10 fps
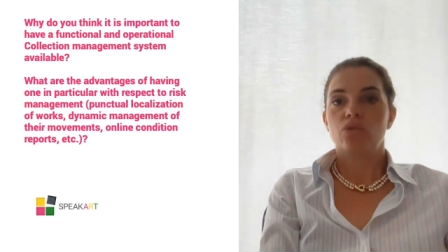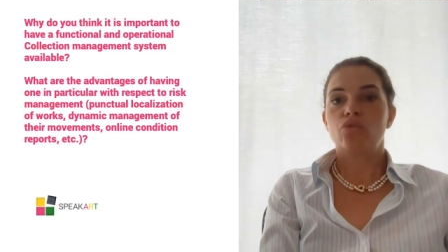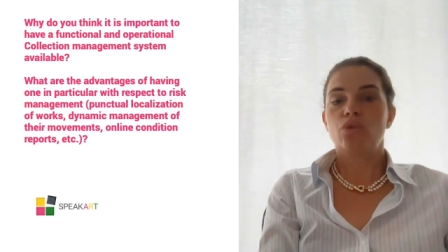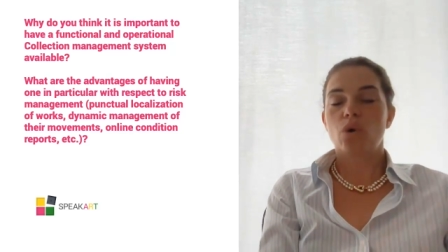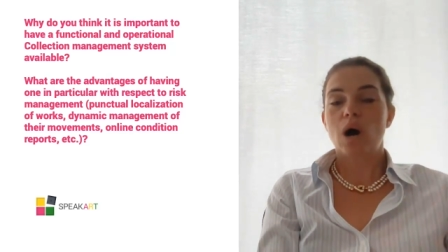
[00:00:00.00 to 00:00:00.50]

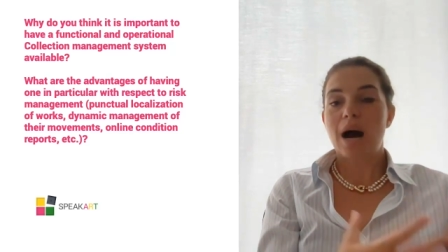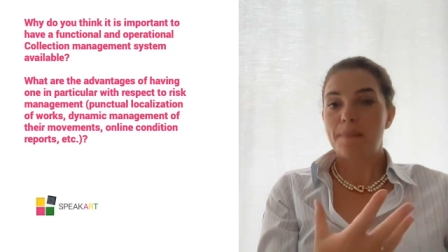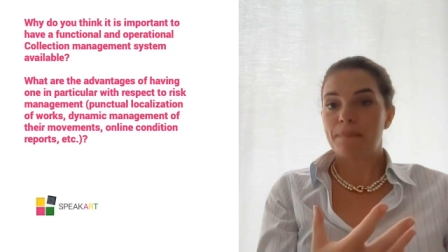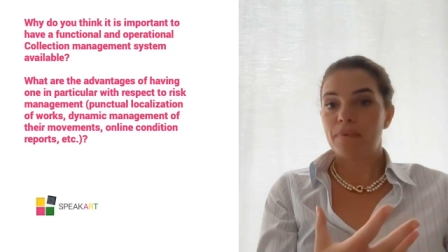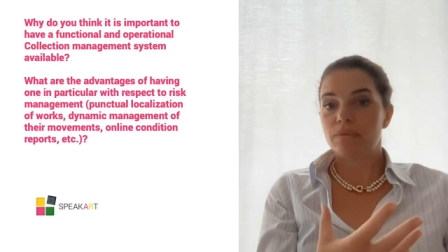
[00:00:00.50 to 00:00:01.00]
draw
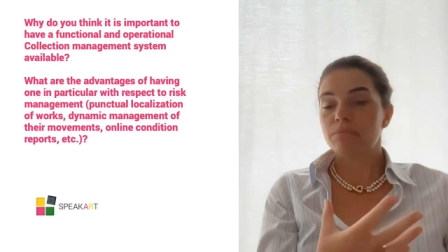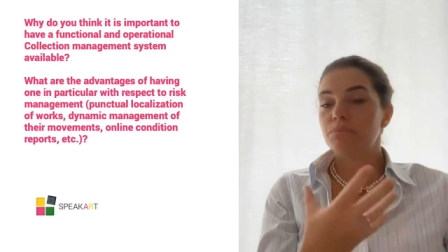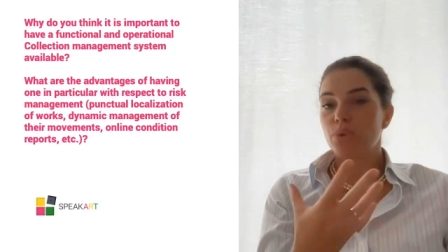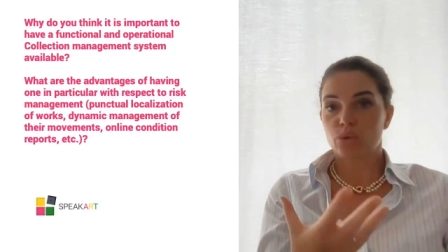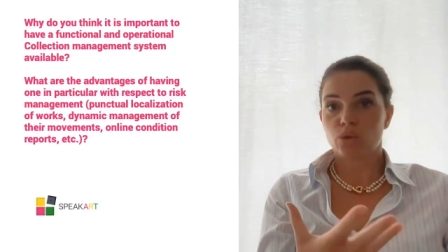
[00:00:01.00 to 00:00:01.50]
up uh,
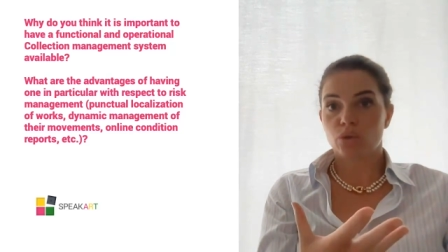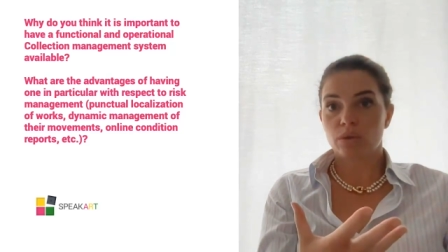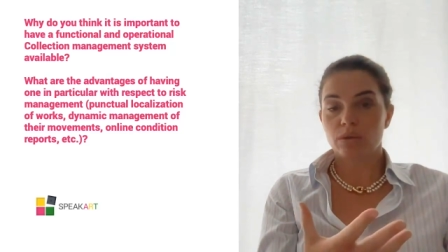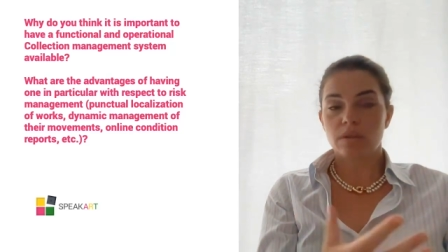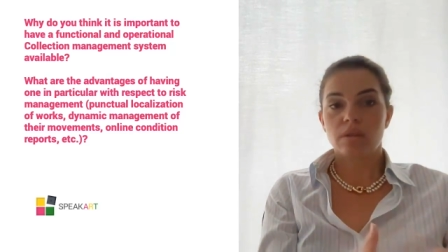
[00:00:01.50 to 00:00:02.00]

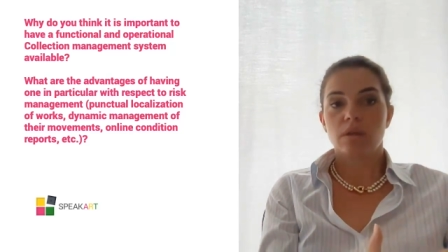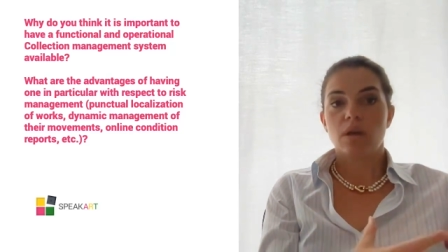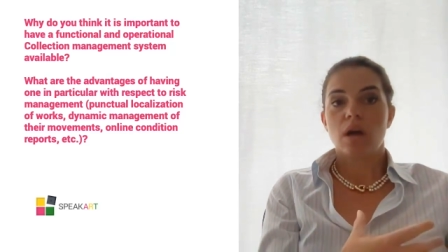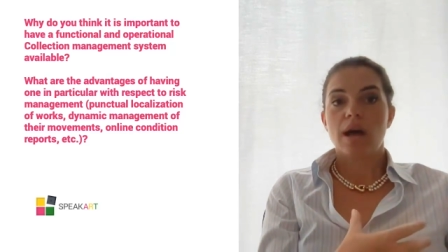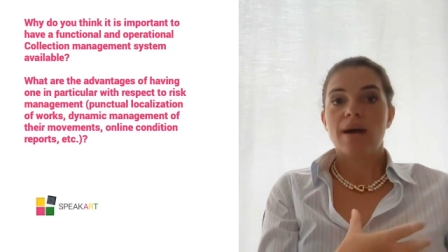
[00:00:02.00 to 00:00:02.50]
protocols,
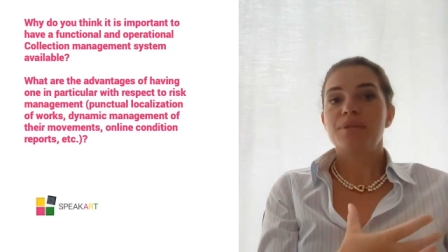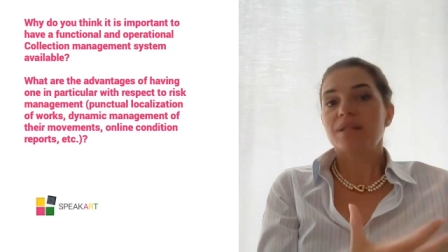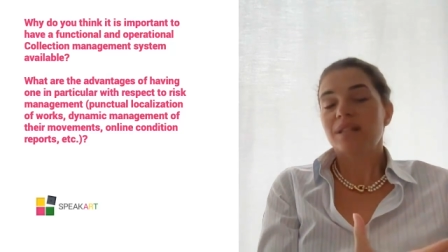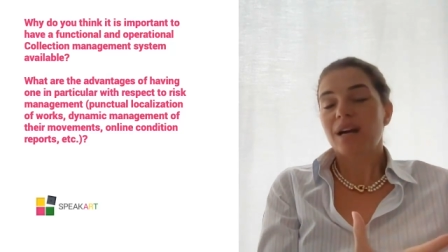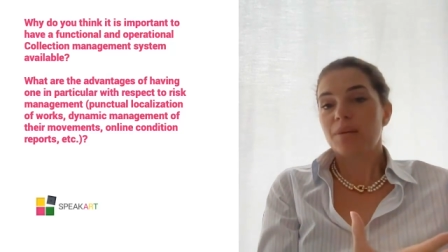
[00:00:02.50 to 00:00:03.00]
and
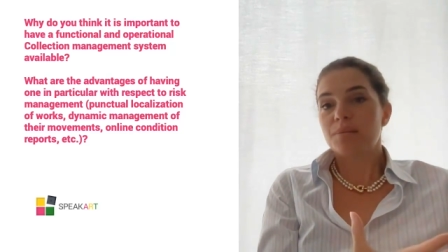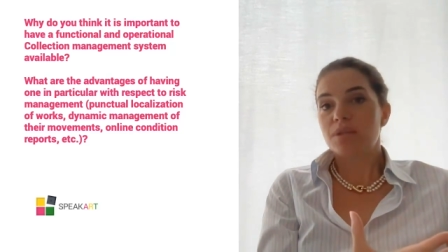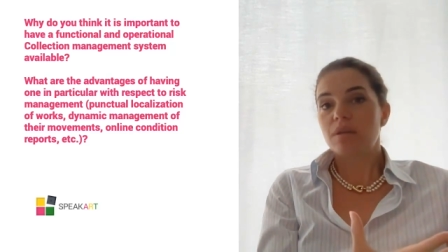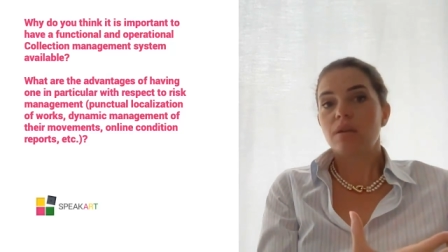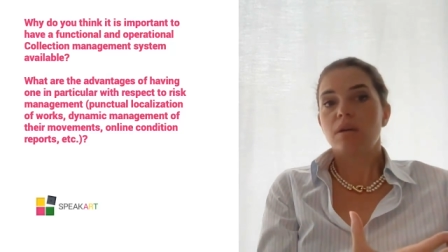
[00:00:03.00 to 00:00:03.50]

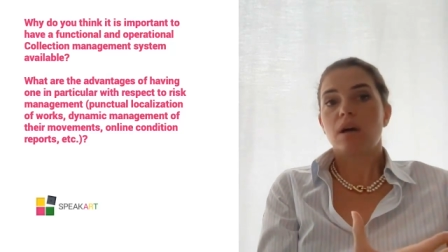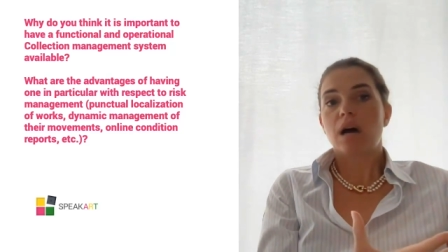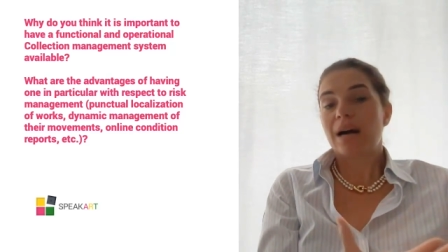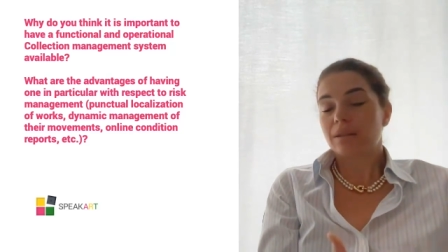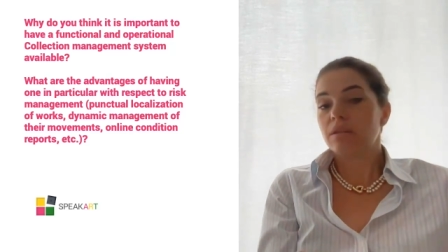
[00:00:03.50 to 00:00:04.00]
sometimes uh,
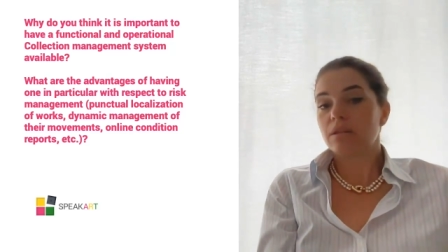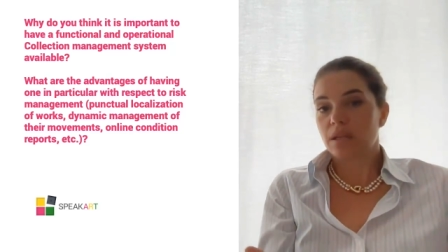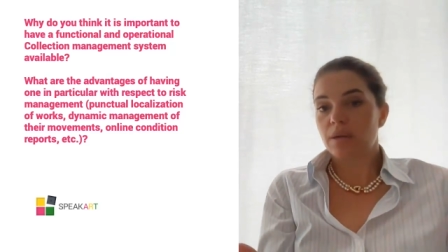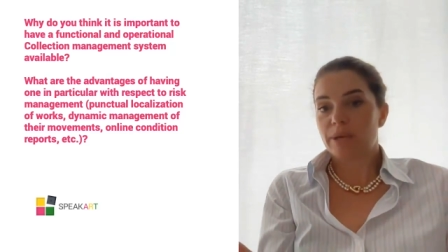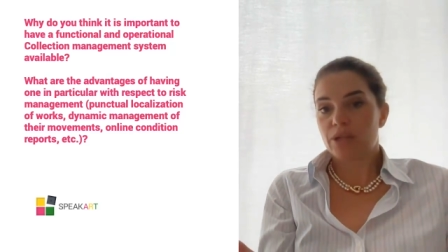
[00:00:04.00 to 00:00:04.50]
act
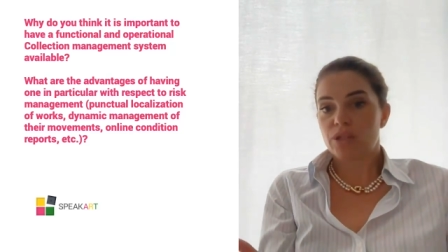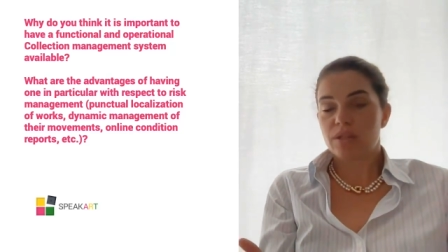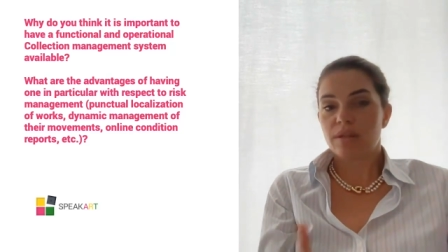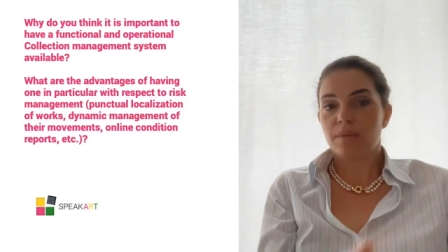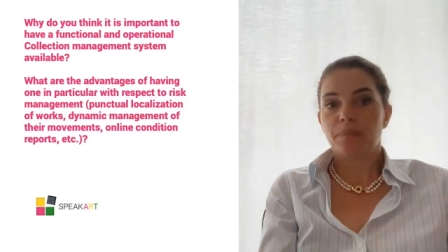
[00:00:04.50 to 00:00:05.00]
in
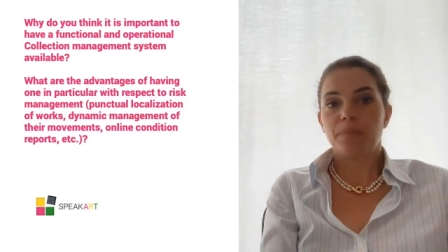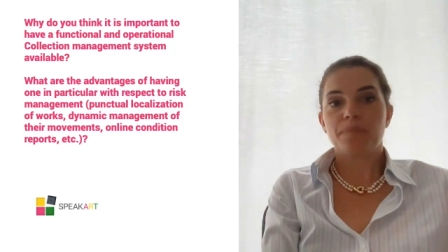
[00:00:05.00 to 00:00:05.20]
emergency.